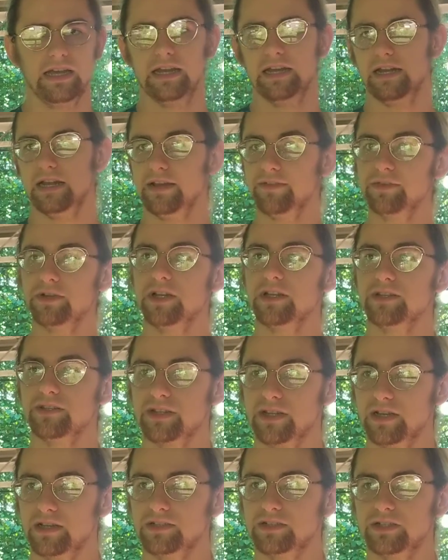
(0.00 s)
In every other
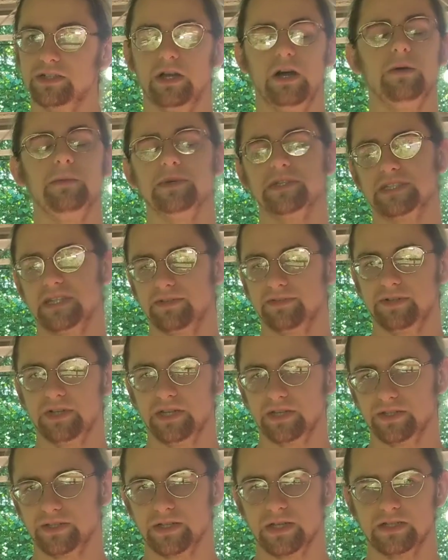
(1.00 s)
country, almost every
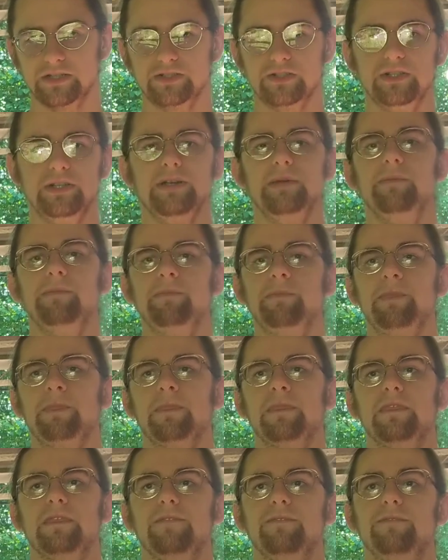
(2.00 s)
other country,
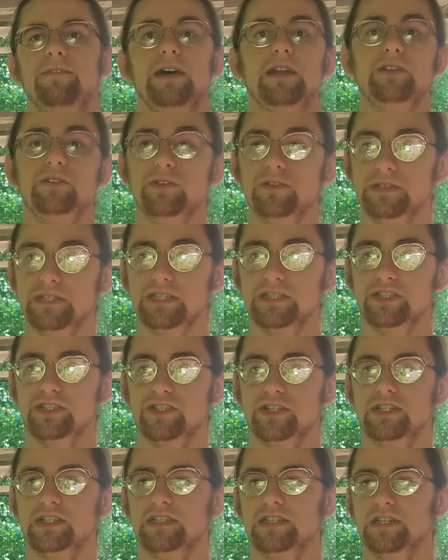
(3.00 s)
federal
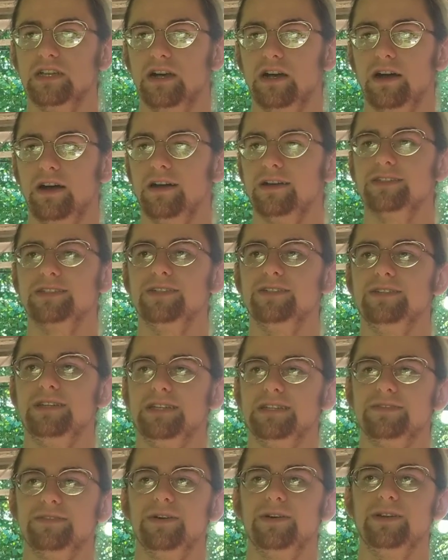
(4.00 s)
district also
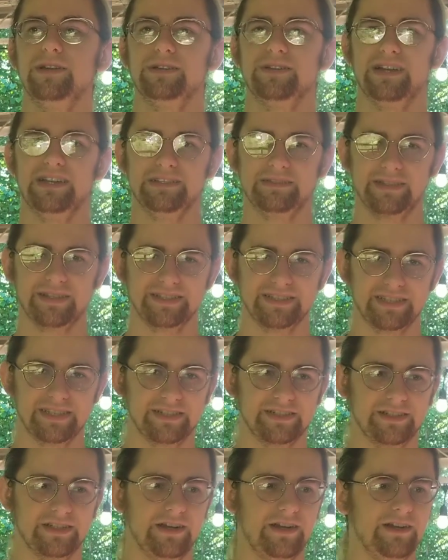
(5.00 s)
gets voting rights because there
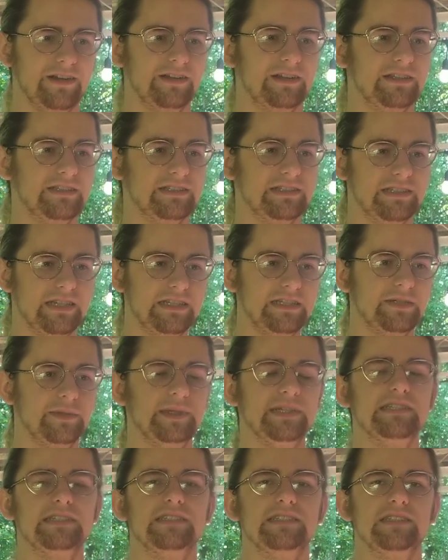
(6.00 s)
are
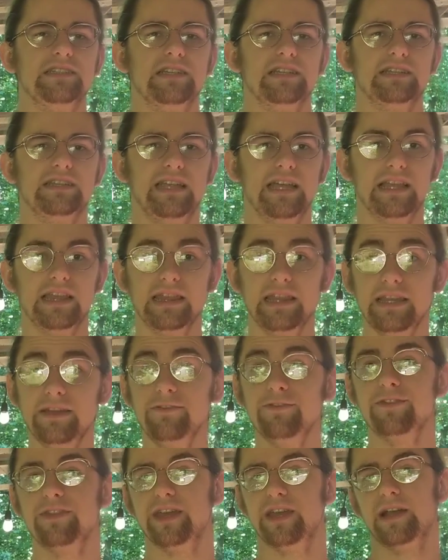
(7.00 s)
constituents that
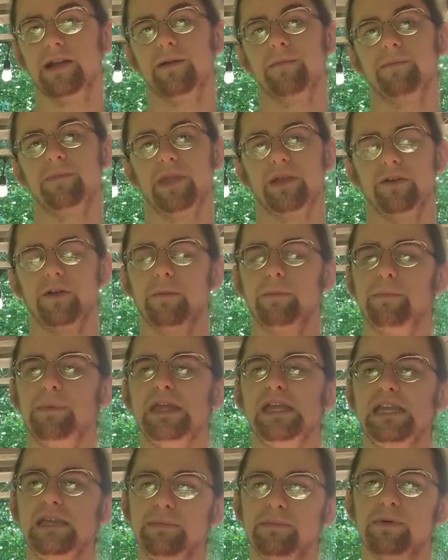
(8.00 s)
live there. There are
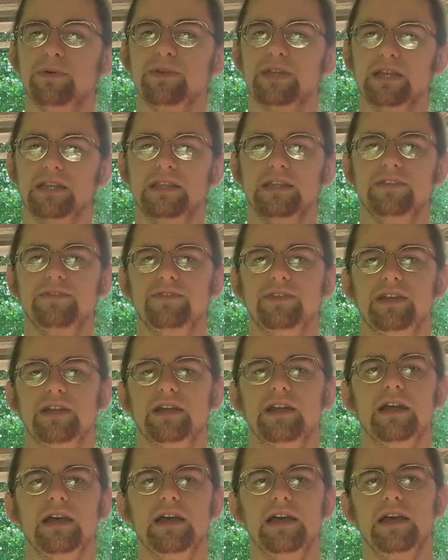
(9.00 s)
people that live
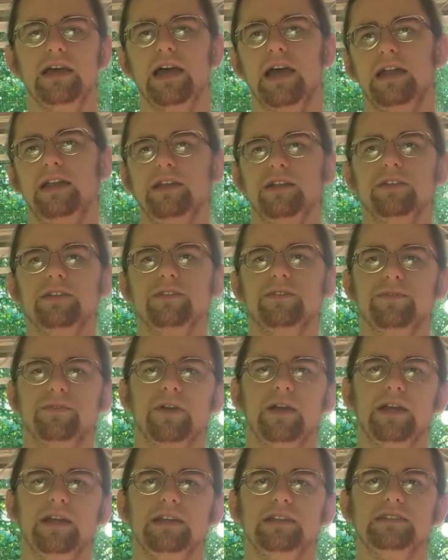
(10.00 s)
there. And you know the
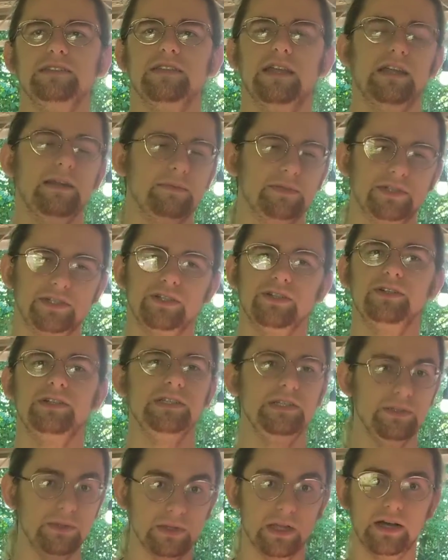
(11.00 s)
phrase that I'm sure
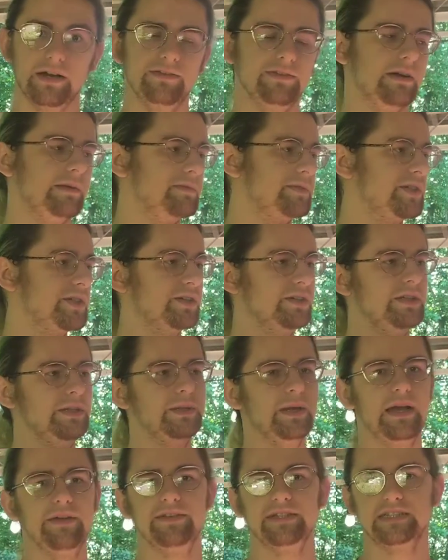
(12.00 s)
you love, I'm sure you
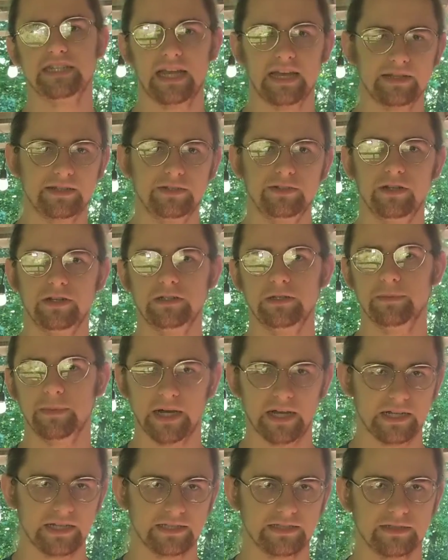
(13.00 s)
have it tattooed on your
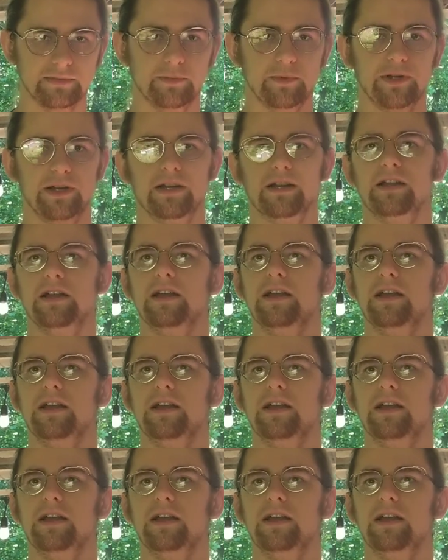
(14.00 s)
body somewhere: